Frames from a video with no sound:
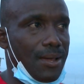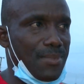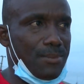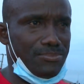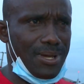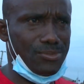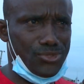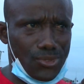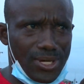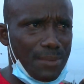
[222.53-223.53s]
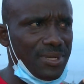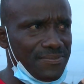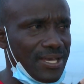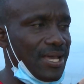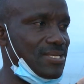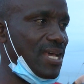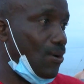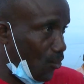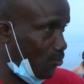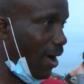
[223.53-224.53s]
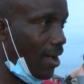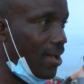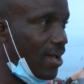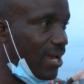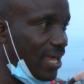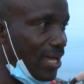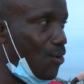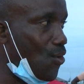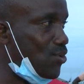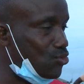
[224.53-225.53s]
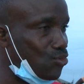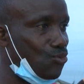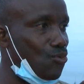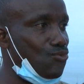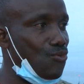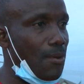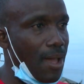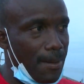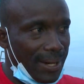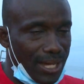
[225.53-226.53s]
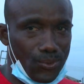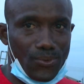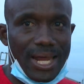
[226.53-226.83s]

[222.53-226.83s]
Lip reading: I'm sure and I believe that I say Kawakuma. Nay, I was a do kind